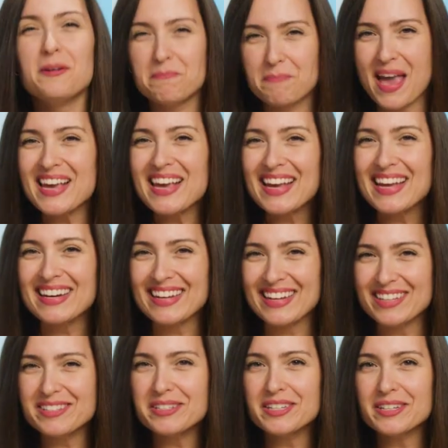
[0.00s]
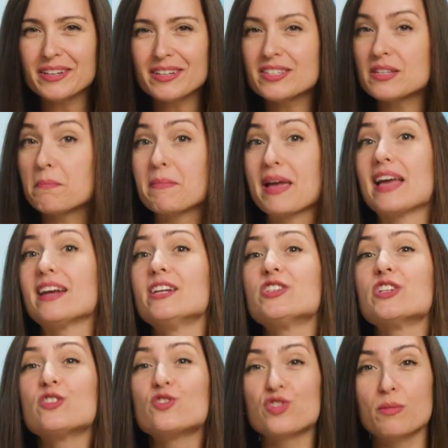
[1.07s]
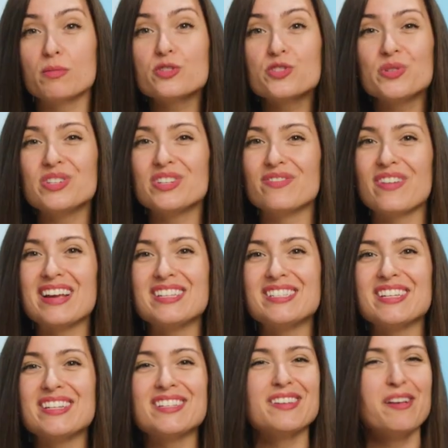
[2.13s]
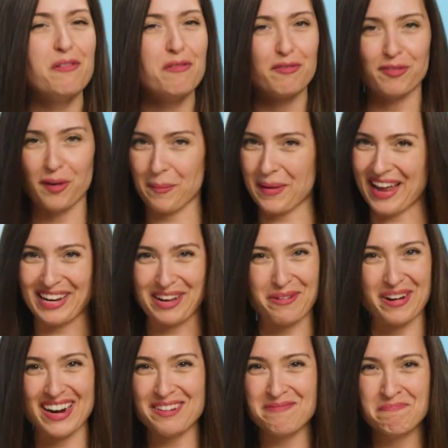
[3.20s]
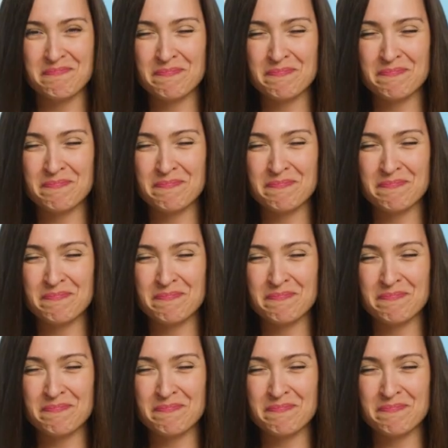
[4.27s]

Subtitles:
making it easier to manage and troubleshoot devices from anywhere.